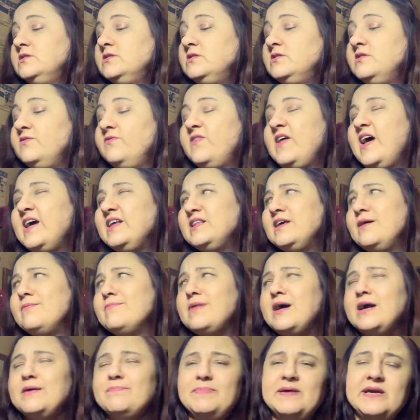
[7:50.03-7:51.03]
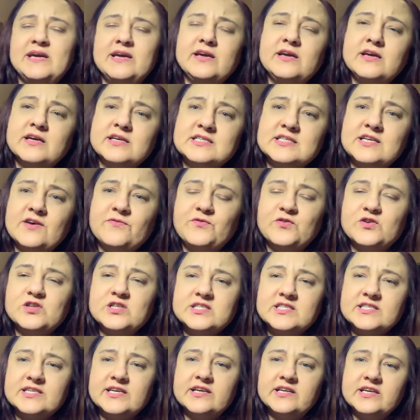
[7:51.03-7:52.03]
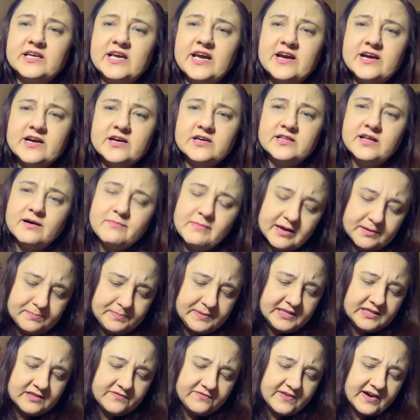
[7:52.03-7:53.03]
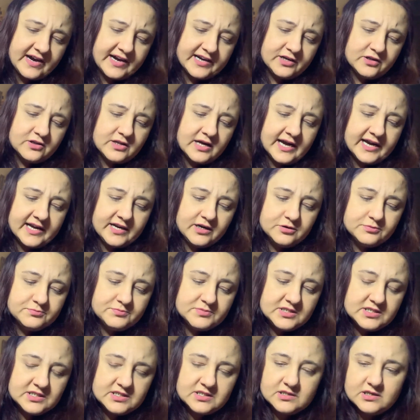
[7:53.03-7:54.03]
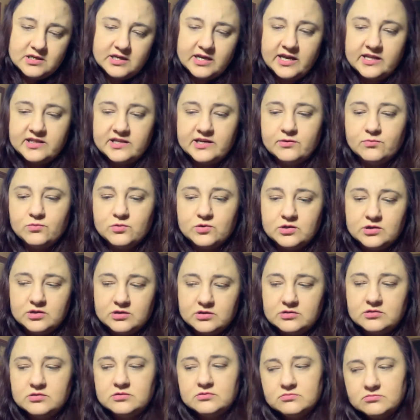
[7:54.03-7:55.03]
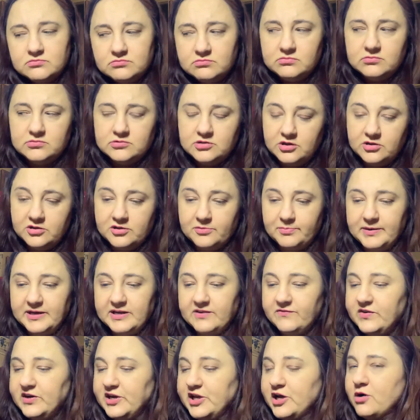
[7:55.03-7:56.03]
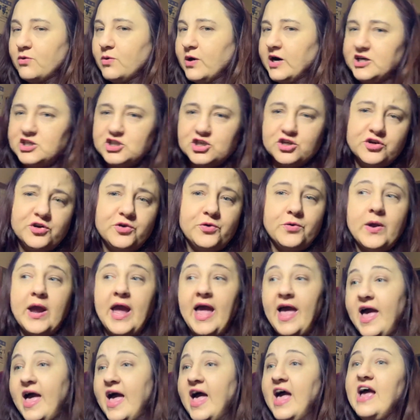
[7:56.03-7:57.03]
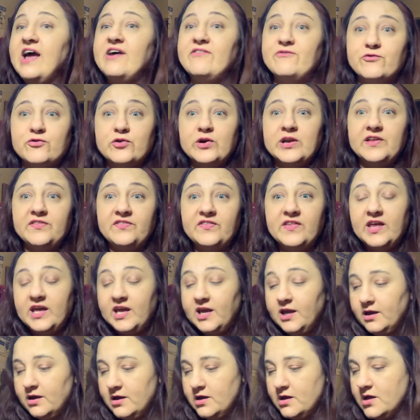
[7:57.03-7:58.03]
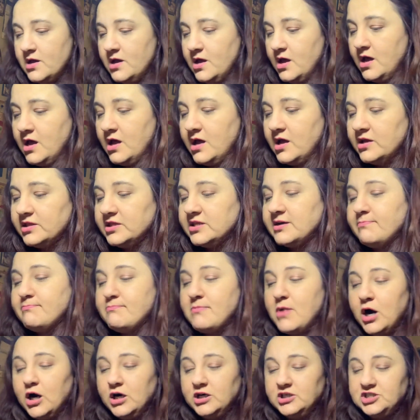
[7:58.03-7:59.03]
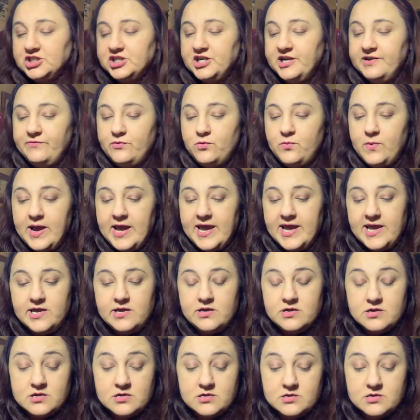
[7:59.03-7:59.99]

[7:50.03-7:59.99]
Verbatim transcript: in fact, that might be, except for the skincare, that might be the final items. And then we'll do the big video where I show you everything. The March giveaway